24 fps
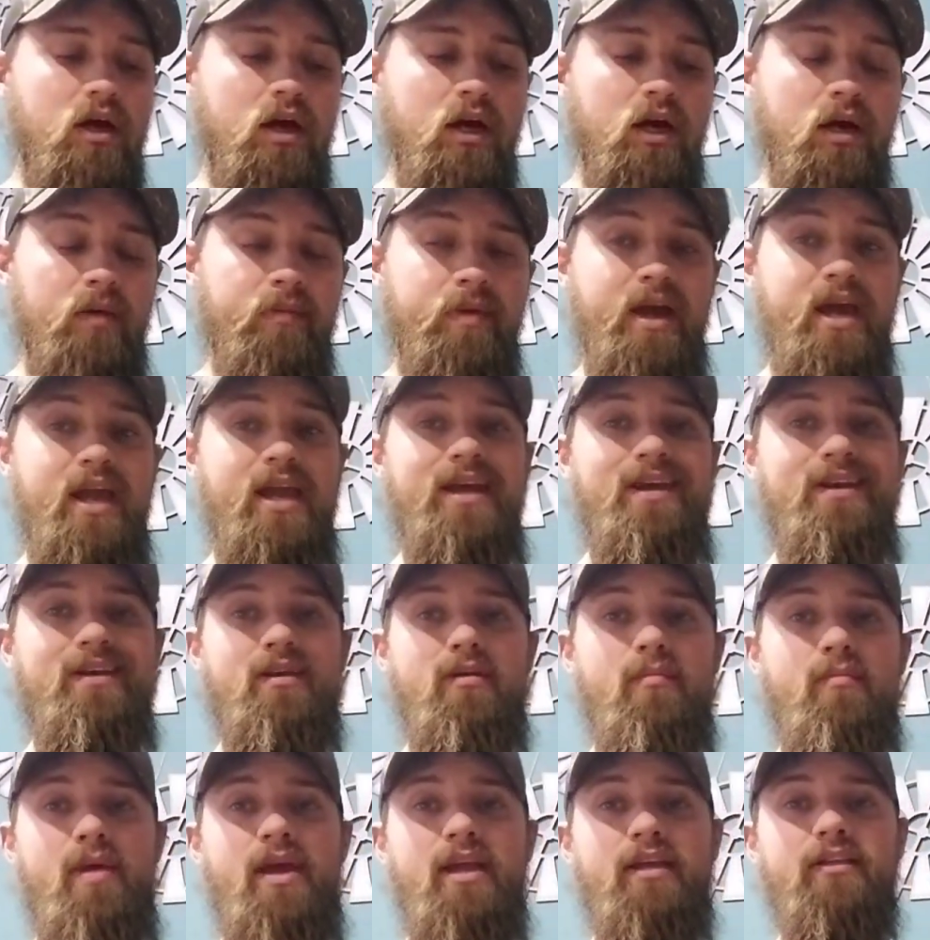I
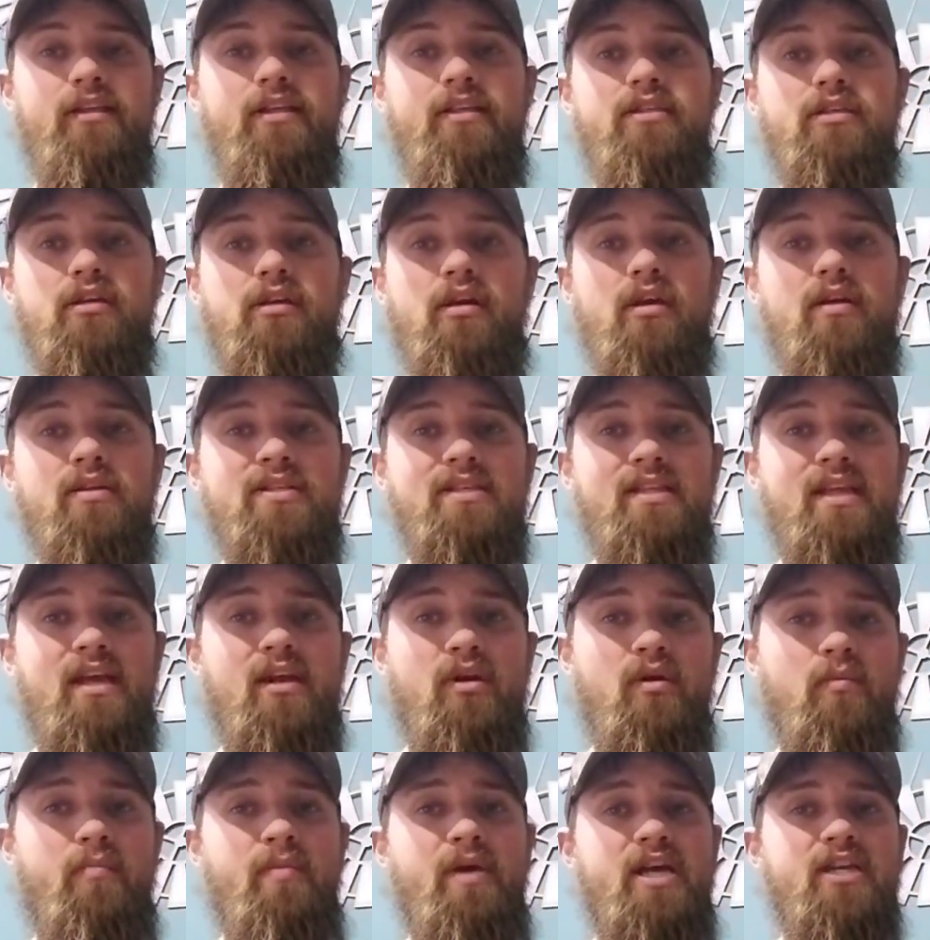had Mangalitsa cross with
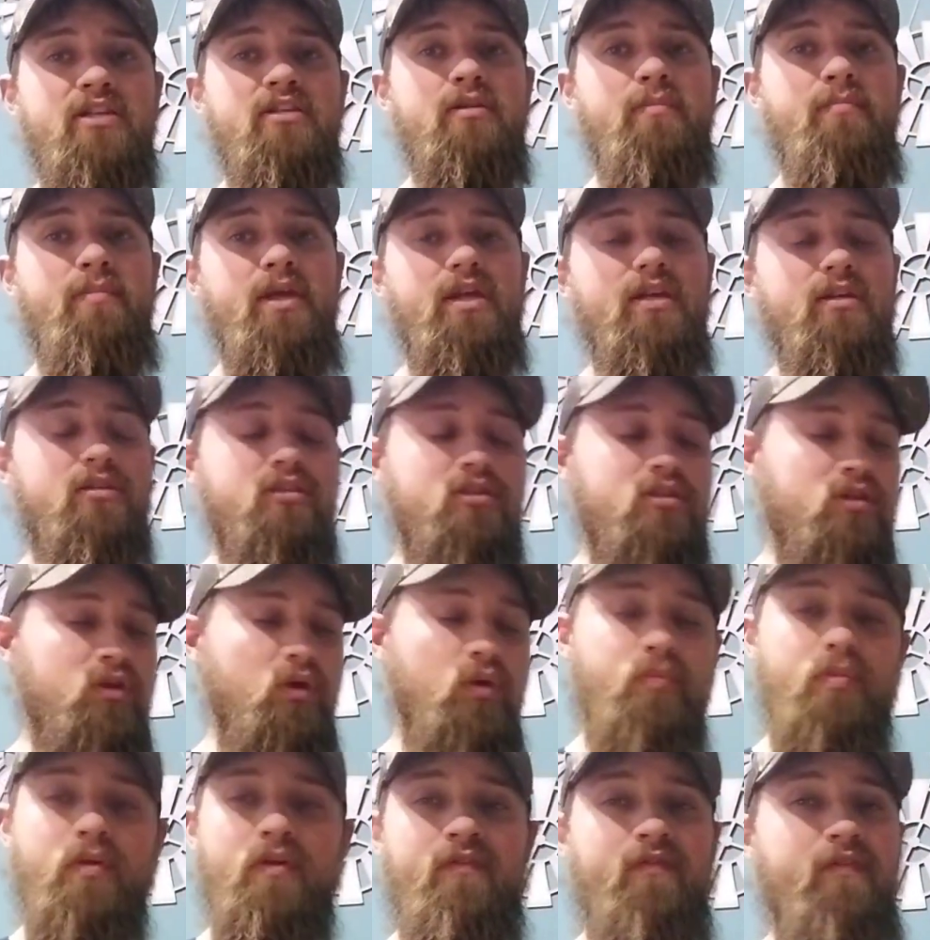Idaho pasture pigs,
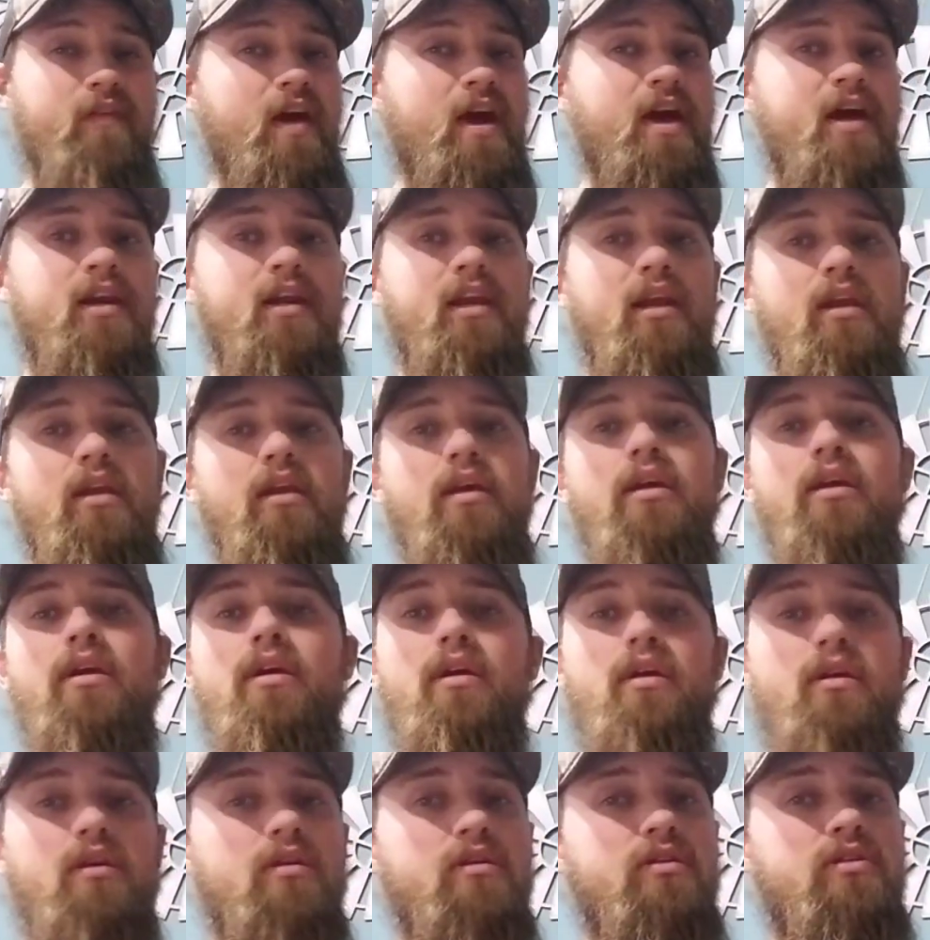super fatty,
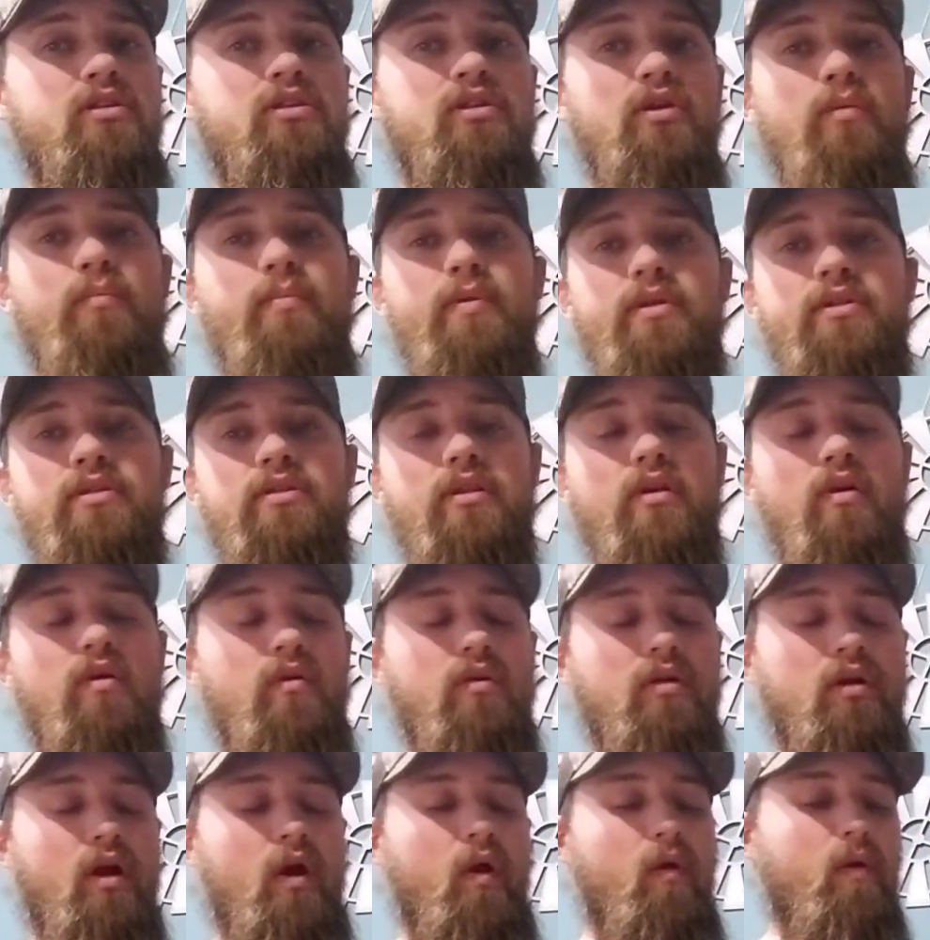super
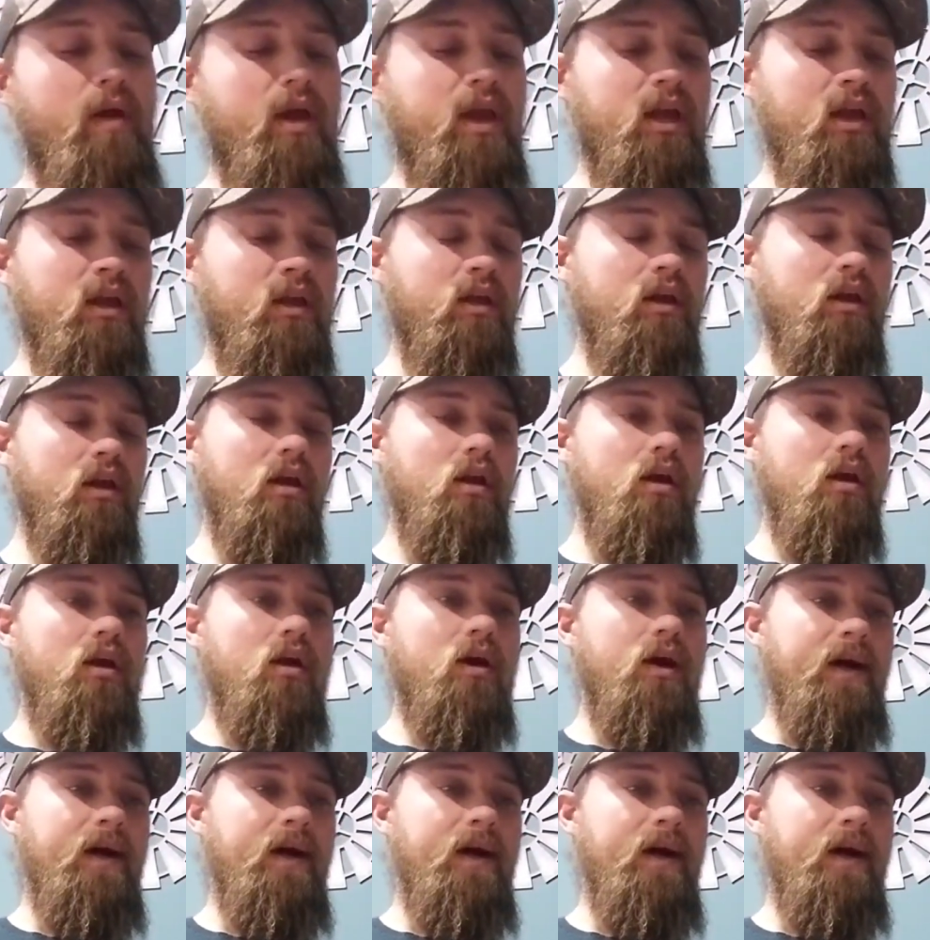slow growing,